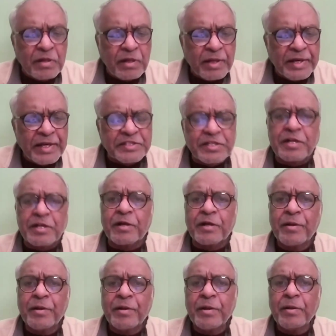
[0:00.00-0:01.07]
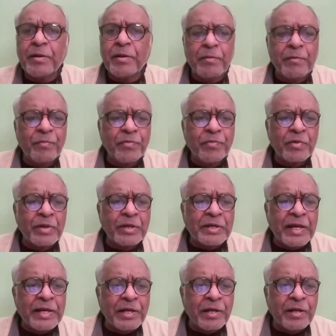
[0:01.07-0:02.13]
And I saw a
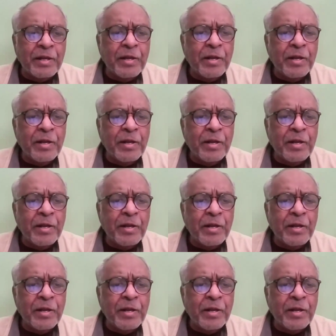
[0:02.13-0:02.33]
title,